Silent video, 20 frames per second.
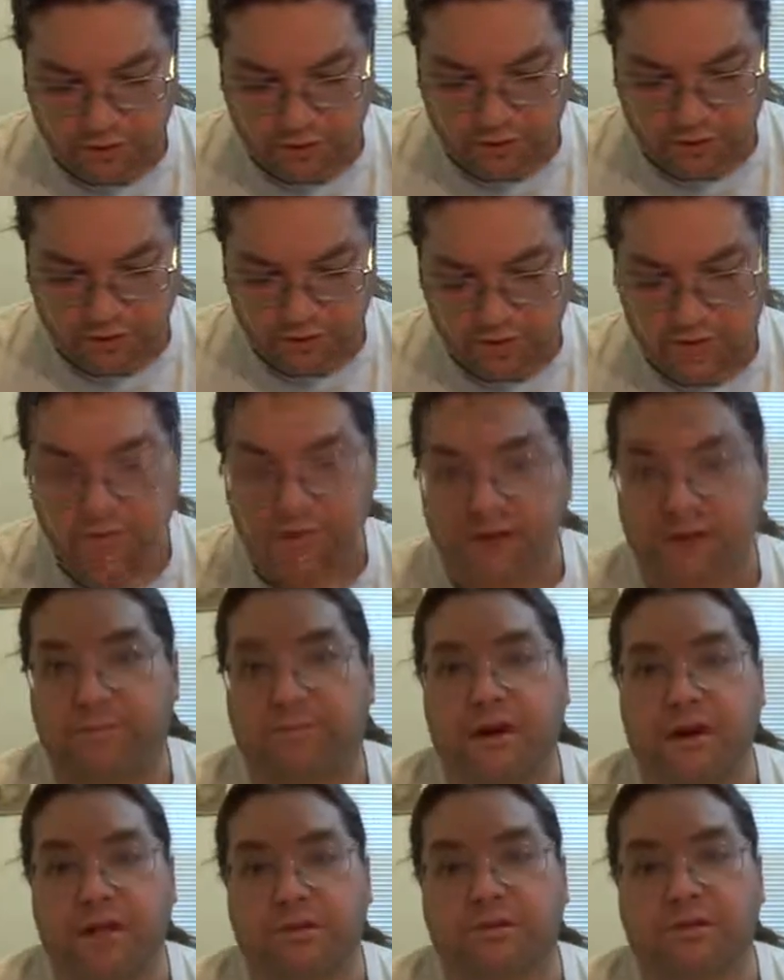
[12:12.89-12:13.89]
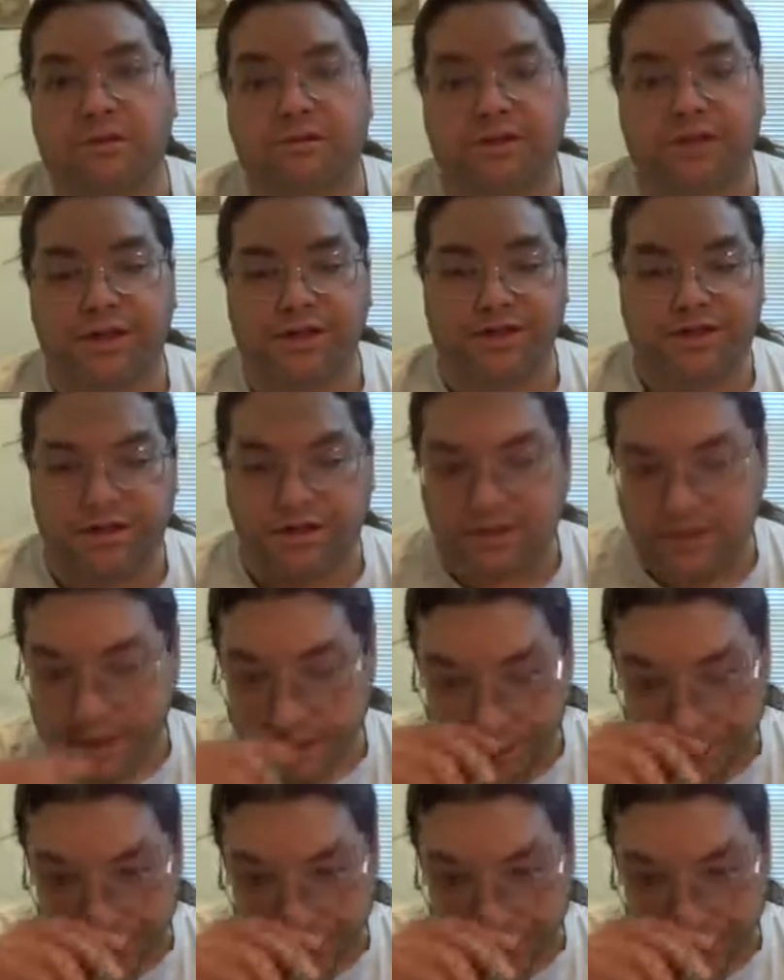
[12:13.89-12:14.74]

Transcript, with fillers: player or other compatible devices.